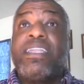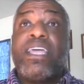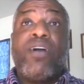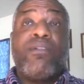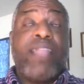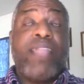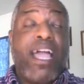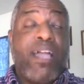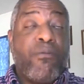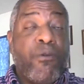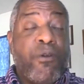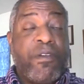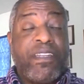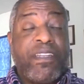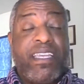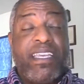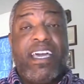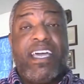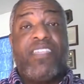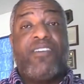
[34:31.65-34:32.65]
They don't like
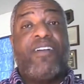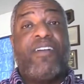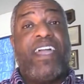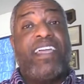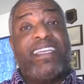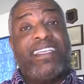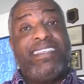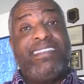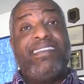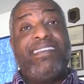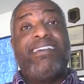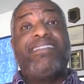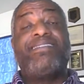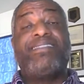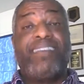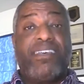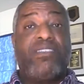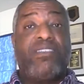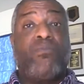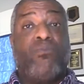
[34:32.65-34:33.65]
working together, and it
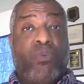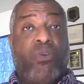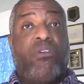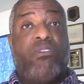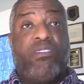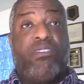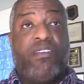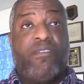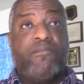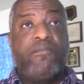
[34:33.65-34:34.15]
just doesn't work.